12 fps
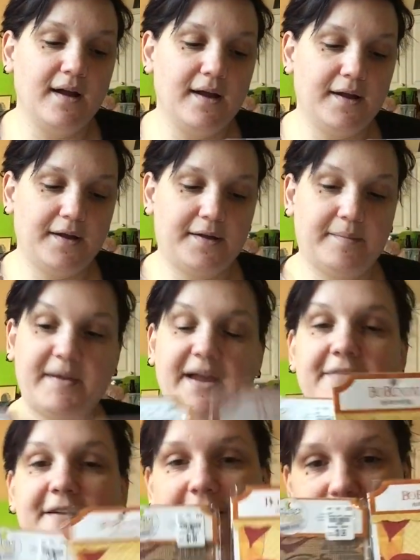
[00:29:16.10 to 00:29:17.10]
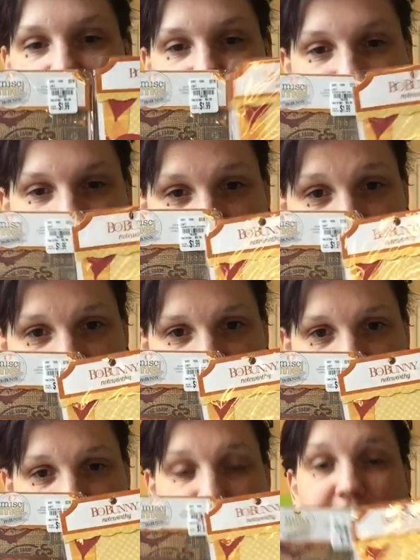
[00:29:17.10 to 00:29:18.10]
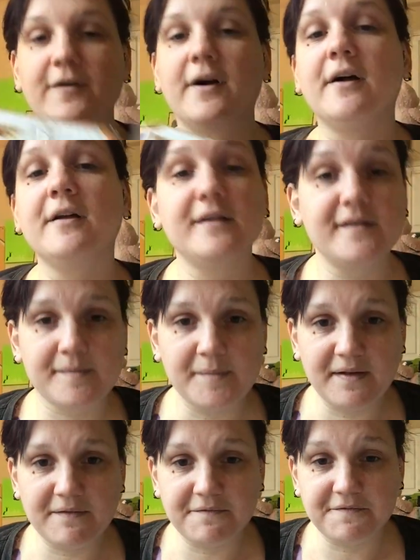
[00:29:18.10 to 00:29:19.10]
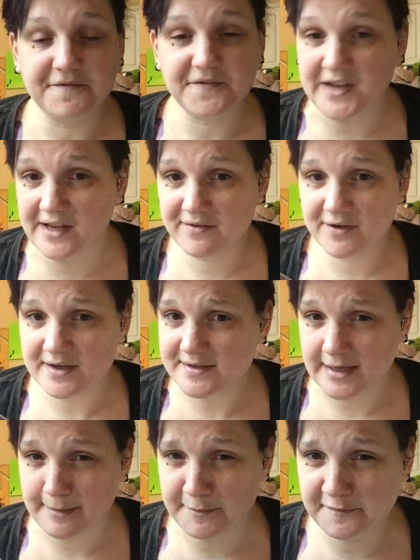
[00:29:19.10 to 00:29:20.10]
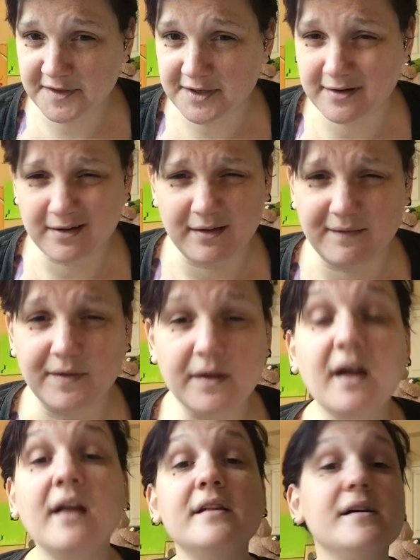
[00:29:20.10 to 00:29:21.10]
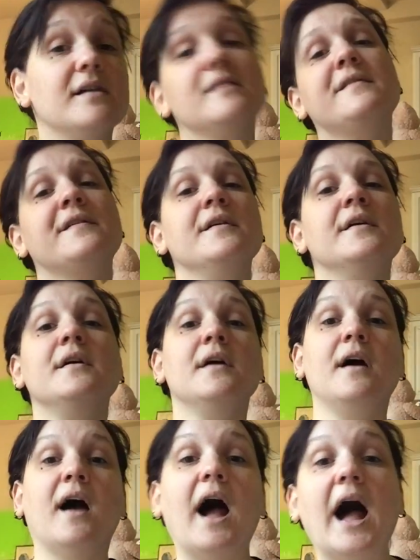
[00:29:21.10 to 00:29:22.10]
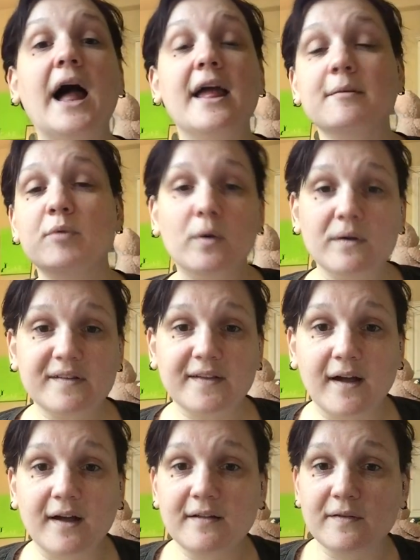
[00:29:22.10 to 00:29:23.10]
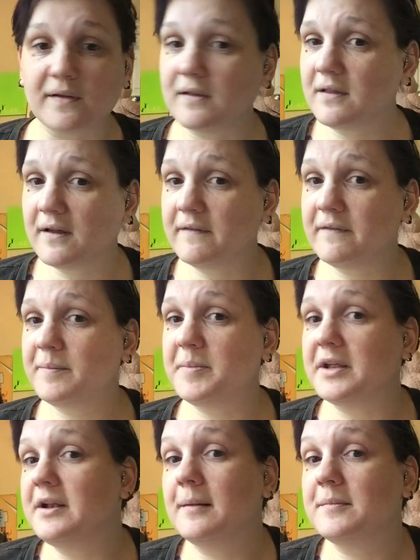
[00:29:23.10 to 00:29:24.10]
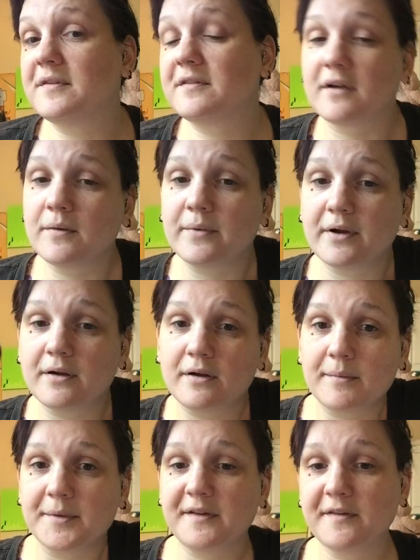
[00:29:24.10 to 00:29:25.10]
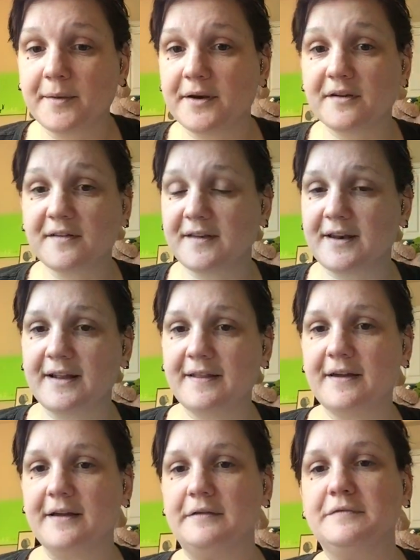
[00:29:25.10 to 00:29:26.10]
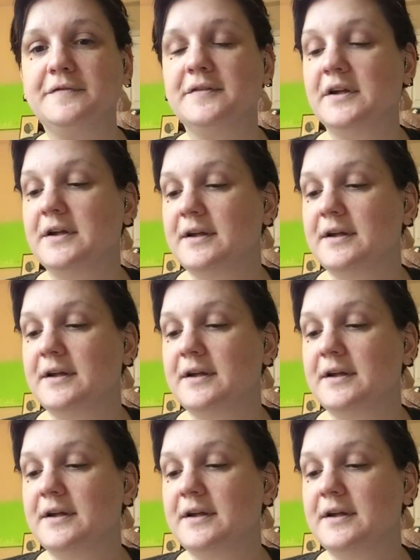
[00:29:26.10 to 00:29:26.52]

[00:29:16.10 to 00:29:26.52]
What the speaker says: I found these fall things. So fall is my favorite time of year. I love the colors. I am always hot, so I love being able to start wearing all my sweaters that I love.